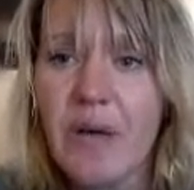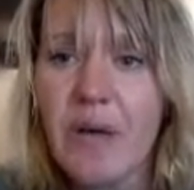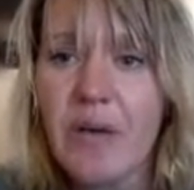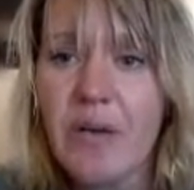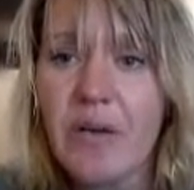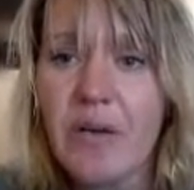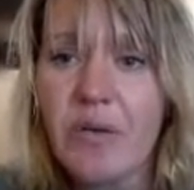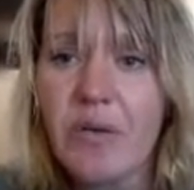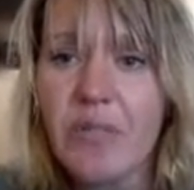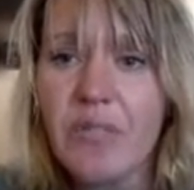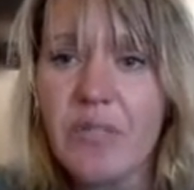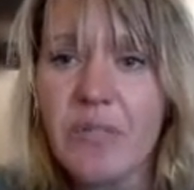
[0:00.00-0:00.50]

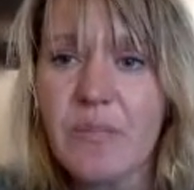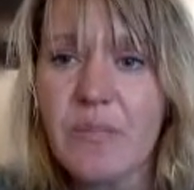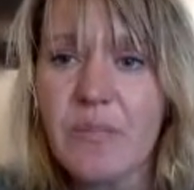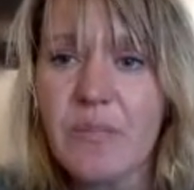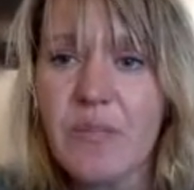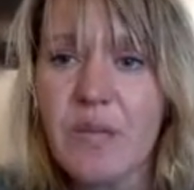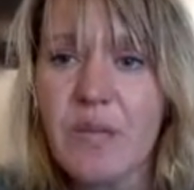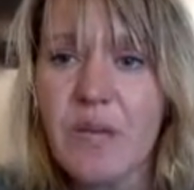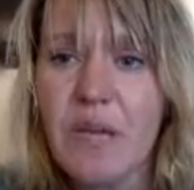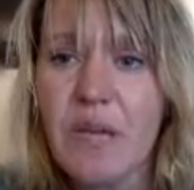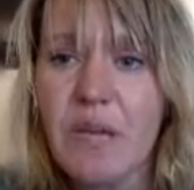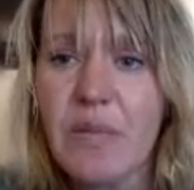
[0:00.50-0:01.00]
know
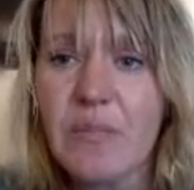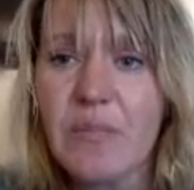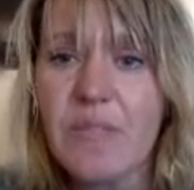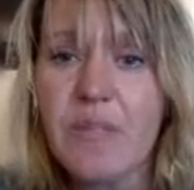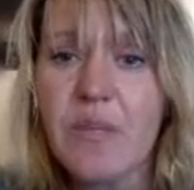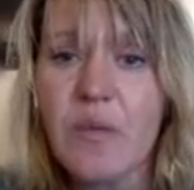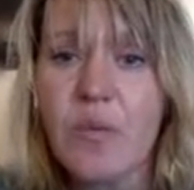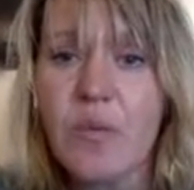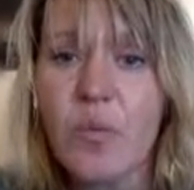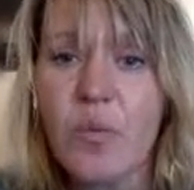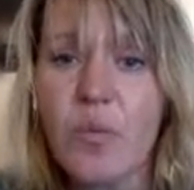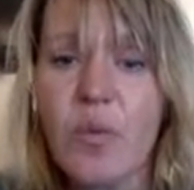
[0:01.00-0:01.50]
sometimes
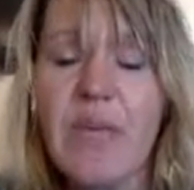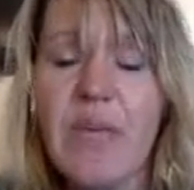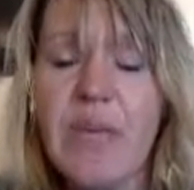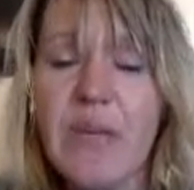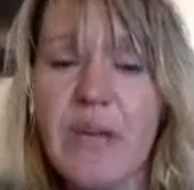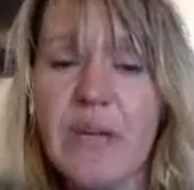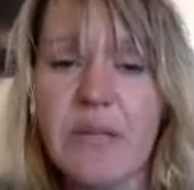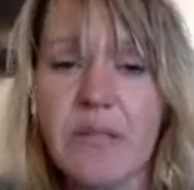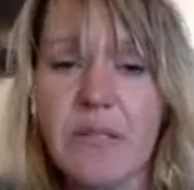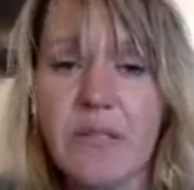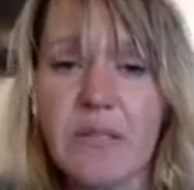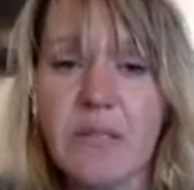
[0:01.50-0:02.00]
we get